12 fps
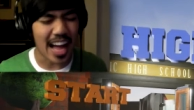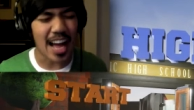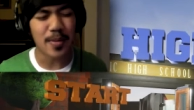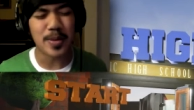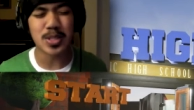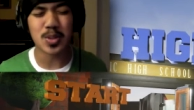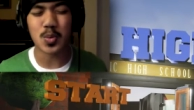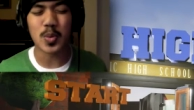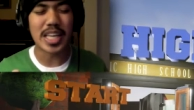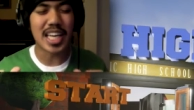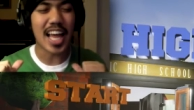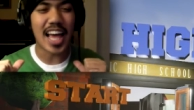I was a
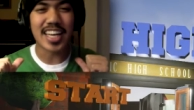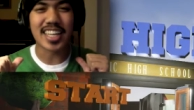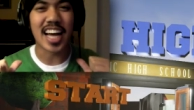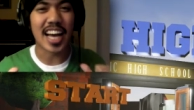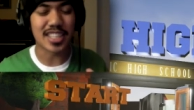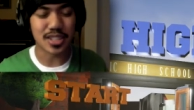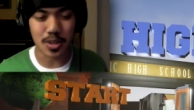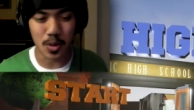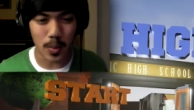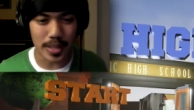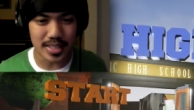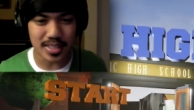wee lad in high school
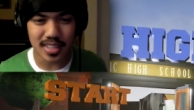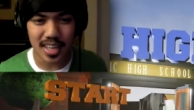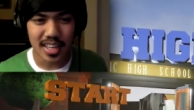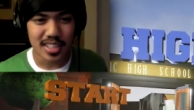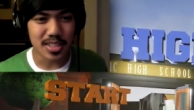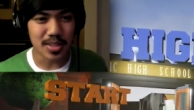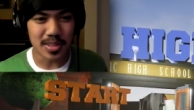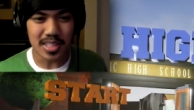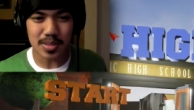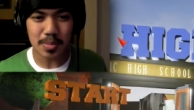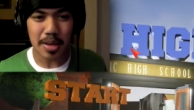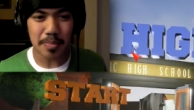once, so
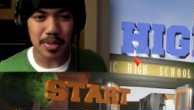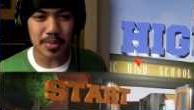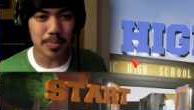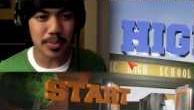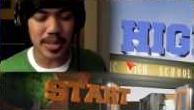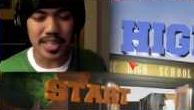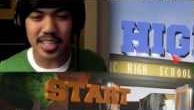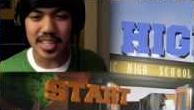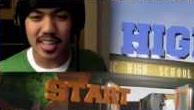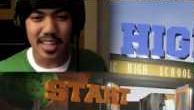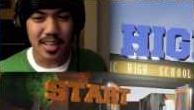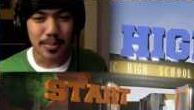this might be pretty
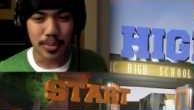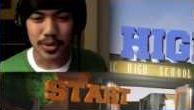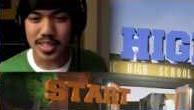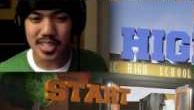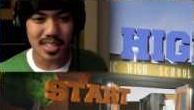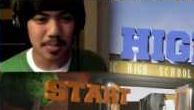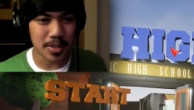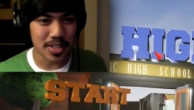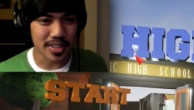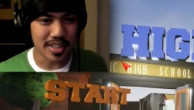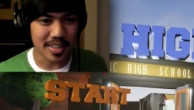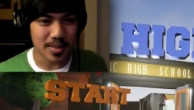pretty
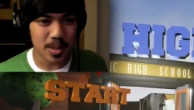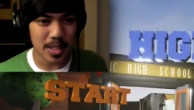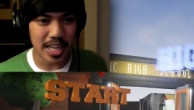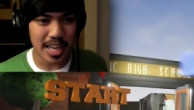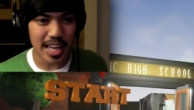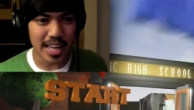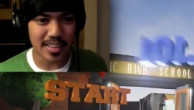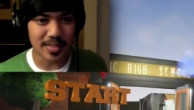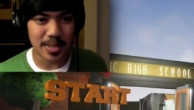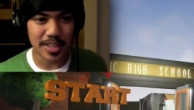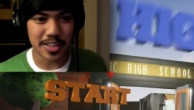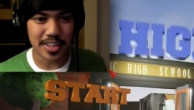similar. We, eh,
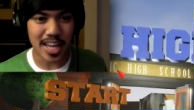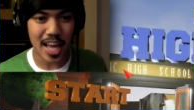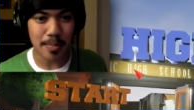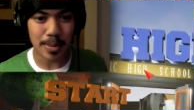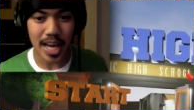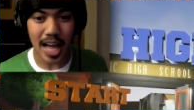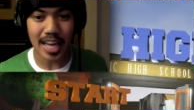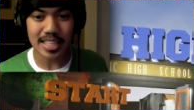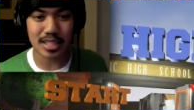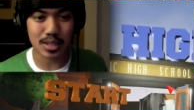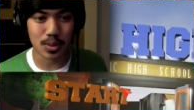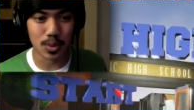we're here at Epic High
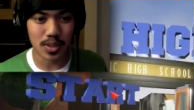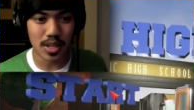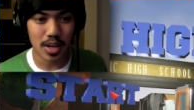School,